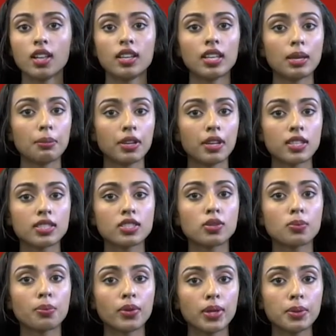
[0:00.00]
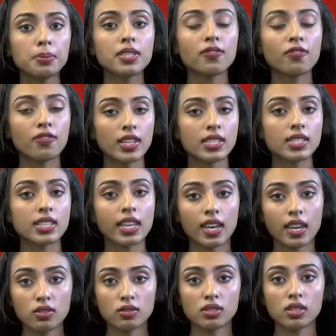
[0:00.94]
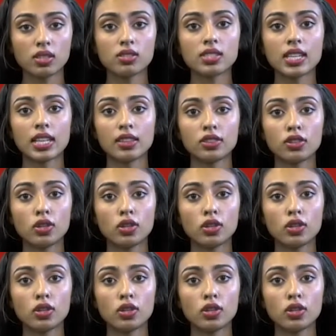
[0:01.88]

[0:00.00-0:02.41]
Lebanon's Supreme Defense Council said